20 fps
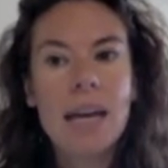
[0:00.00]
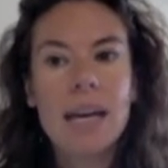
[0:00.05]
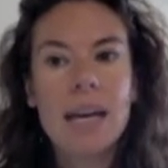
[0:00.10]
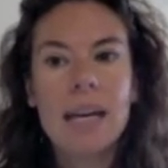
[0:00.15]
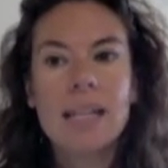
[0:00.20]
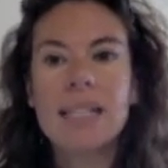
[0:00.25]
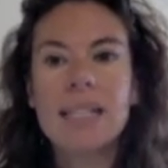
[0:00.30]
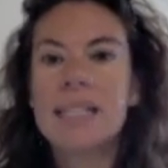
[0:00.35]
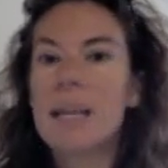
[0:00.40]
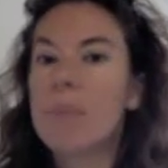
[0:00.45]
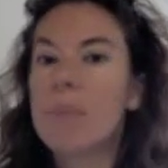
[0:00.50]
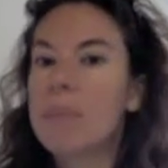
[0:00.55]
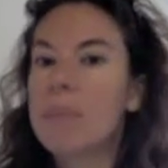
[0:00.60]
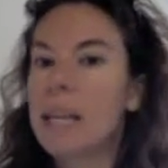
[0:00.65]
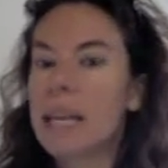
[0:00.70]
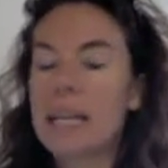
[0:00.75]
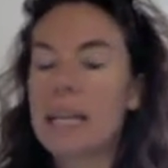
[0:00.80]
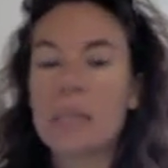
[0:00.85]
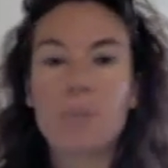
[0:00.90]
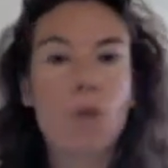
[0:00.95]
something
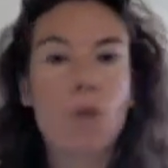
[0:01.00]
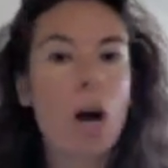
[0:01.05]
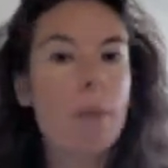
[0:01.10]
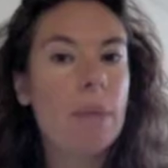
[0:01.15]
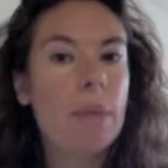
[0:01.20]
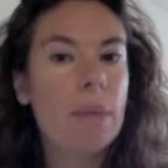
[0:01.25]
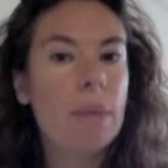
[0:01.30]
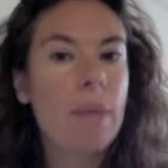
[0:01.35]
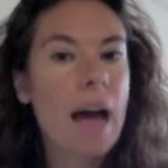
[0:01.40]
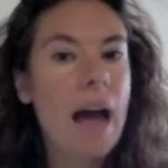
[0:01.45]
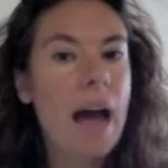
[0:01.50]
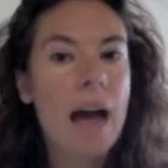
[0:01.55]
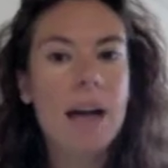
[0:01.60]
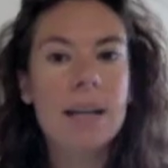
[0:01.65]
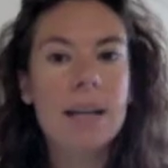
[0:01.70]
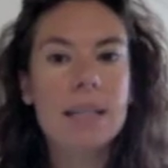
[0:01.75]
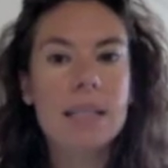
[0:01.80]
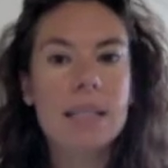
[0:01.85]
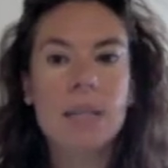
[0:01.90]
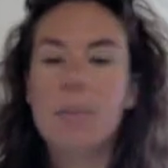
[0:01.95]
has brought me
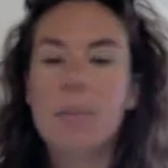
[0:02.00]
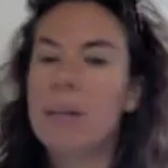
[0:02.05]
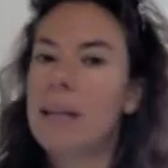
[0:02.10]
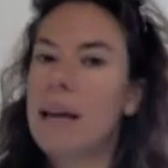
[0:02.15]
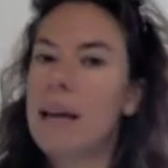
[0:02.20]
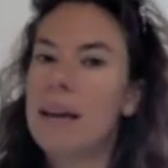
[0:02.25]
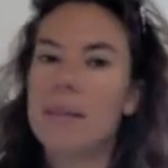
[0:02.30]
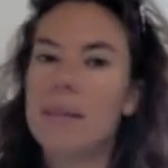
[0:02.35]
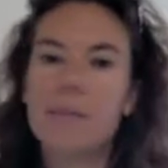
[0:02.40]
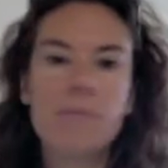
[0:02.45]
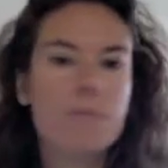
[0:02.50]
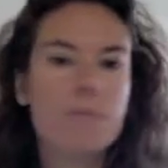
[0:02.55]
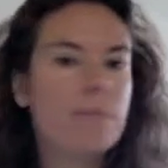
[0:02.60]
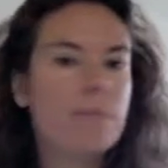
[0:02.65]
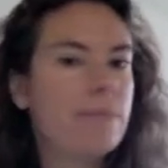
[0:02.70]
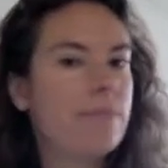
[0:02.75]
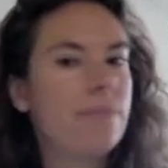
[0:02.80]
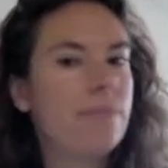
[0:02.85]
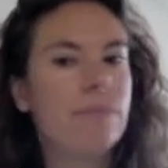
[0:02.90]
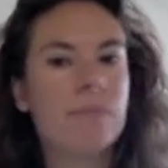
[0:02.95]
back to be like,
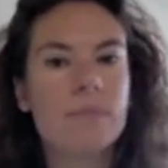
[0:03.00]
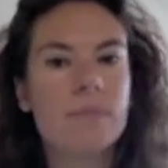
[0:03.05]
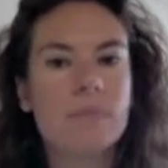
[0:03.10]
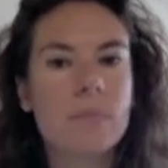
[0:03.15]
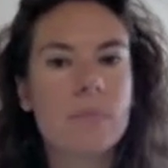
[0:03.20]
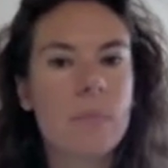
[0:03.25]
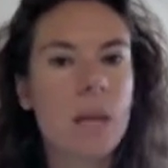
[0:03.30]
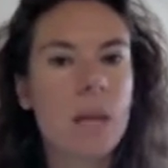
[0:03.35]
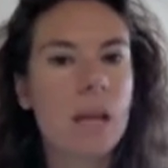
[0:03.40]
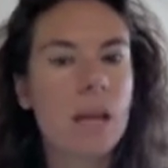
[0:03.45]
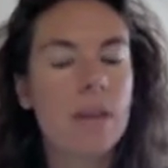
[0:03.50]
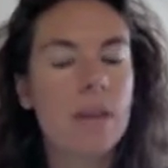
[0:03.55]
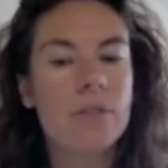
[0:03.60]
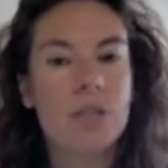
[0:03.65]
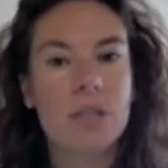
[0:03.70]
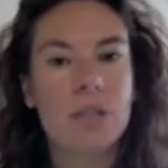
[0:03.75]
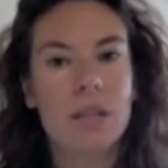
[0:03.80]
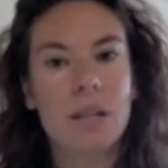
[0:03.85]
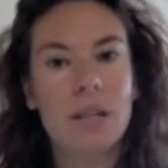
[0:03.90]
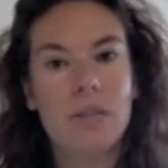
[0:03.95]
love
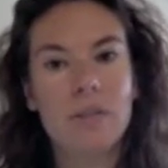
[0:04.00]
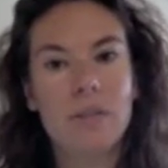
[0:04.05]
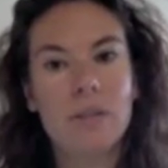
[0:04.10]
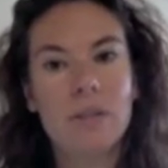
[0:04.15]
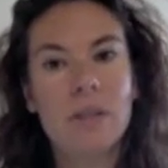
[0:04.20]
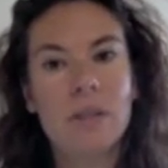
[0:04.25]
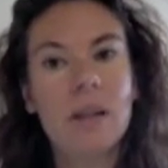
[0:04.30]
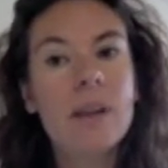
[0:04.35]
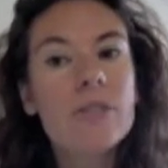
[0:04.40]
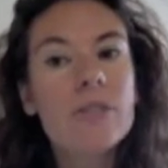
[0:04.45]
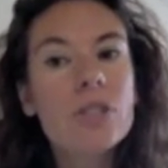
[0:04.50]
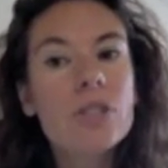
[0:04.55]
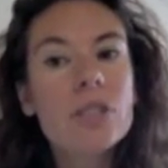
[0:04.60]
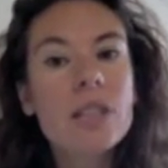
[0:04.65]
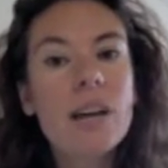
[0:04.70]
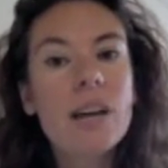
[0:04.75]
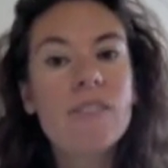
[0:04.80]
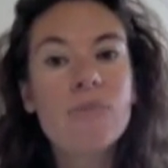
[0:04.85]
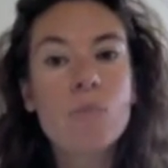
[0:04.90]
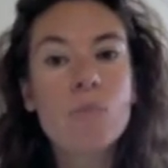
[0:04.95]
yourself. Love
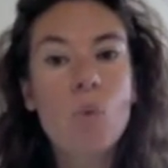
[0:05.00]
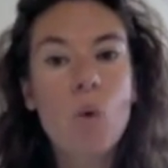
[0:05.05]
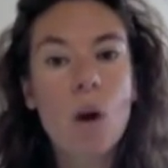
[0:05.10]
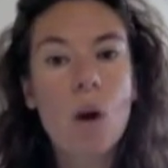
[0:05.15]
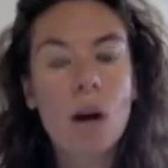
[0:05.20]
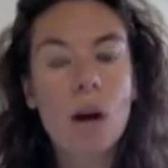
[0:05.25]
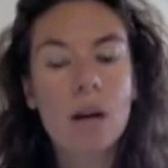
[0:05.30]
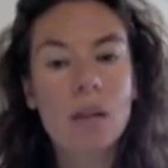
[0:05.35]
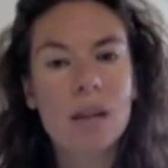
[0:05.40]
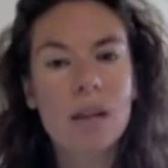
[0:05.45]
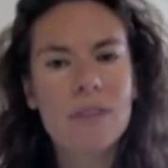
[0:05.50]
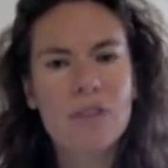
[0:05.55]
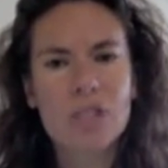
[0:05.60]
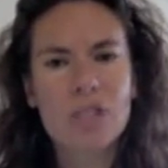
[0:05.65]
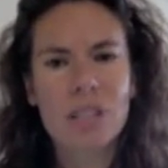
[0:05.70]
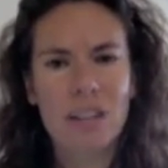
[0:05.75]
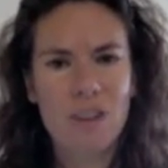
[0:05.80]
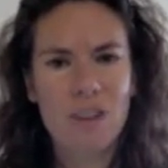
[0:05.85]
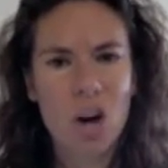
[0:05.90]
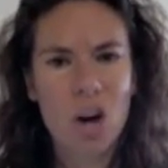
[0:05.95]
yourself more. Love
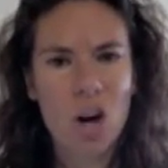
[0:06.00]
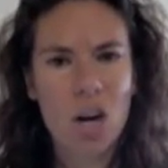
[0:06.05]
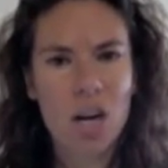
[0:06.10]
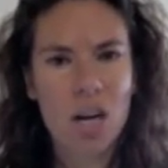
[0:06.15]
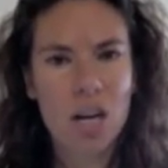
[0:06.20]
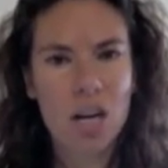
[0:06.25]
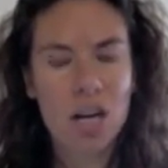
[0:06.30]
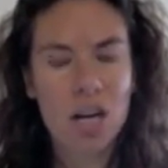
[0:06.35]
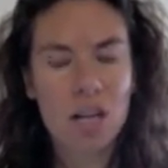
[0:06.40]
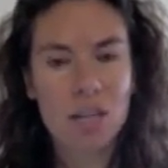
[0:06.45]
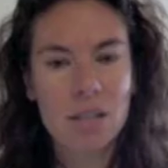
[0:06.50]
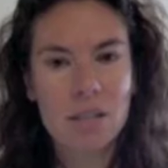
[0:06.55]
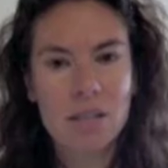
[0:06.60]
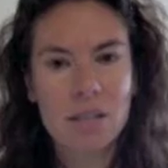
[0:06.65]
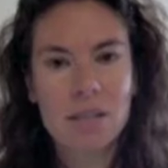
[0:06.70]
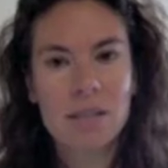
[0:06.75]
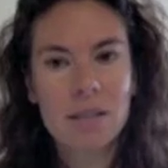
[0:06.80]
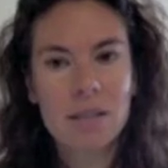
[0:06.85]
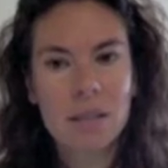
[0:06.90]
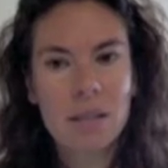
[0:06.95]
yourself harder.
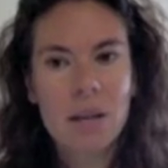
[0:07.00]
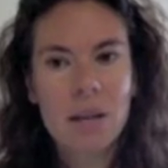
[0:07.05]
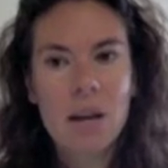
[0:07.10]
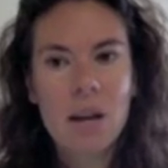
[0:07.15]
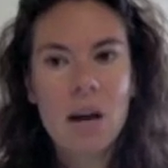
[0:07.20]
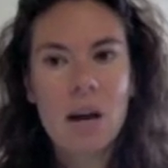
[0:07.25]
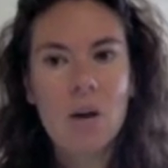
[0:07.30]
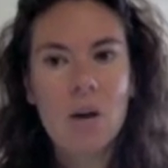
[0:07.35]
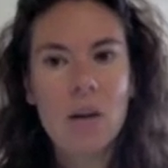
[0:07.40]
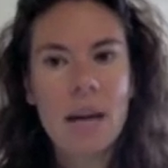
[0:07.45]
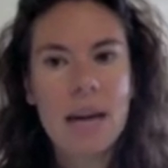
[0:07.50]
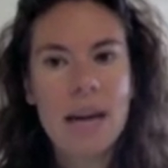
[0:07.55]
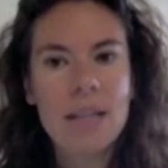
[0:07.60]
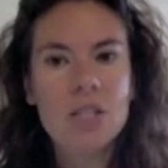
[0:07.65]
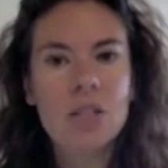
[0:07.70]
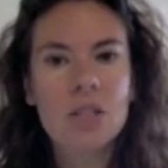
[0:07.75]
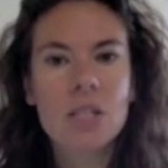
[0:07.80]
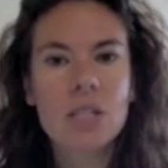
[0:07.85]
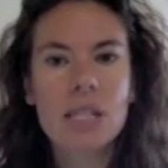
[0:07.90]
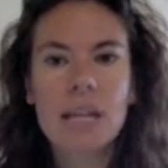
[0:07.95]
Okay,
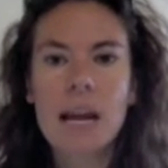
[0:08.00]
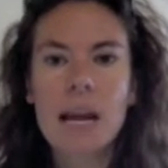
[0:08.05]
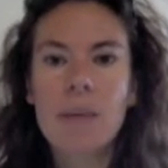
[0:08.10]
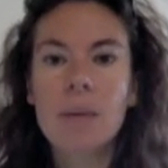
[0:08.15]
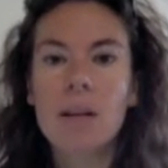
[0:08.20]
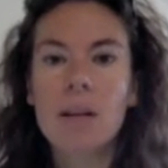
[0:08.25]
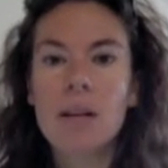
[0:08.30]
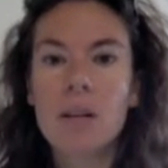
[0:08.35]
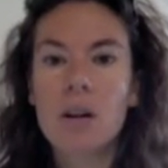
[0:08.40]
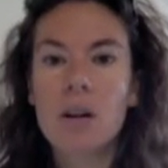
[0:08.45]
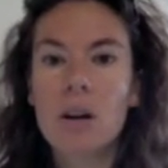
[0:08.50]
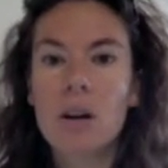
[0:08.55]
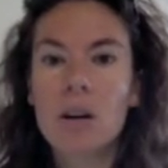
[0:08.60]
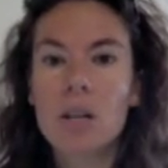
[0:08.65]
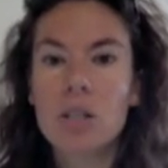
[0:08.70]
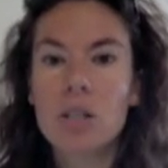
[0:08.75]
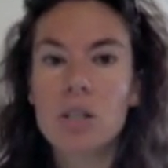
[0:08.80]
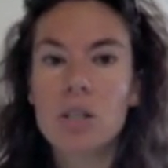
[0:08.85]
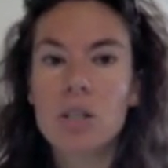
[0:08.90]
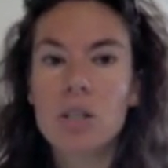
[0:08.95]
so today I'm going to
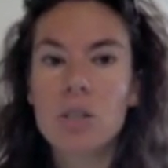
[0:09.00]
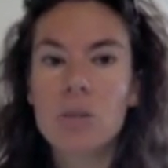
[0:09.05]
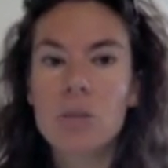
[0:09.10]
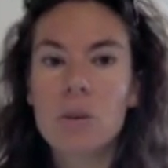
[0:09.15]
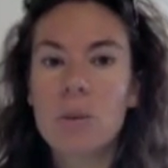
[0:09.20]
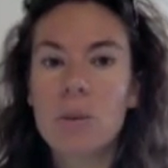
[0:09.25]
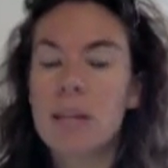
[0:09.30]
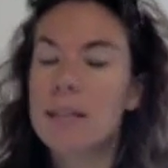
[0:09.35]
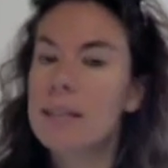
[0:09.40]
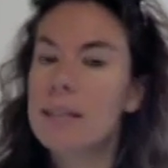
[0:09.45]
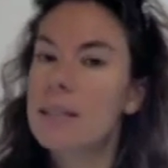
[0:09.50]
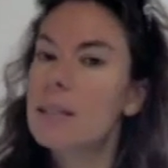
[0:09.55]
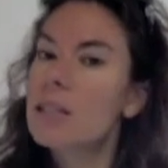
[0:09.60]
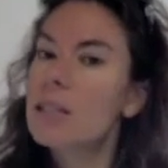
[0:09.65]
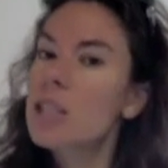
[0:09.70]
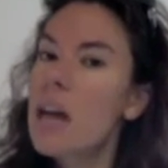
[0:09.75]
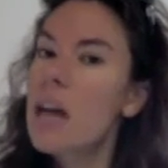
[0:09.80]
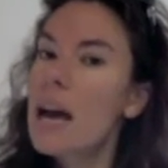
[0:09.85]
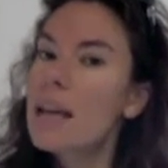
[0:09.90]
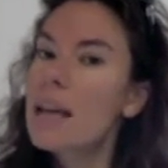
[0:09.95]
encourage you, I'm going to
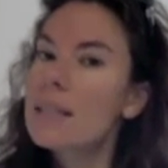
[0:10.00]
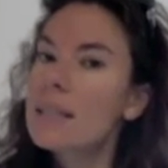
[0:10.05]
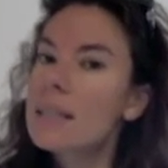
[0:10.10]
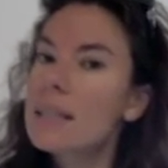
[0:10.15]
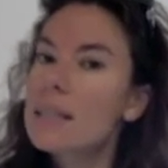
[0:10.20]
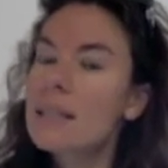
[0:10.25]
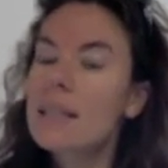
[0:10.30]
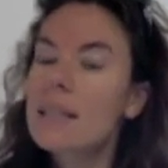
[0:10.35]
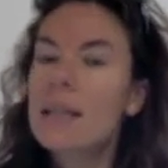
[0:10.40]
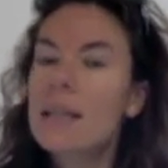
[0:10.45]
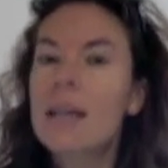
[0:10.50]
suggest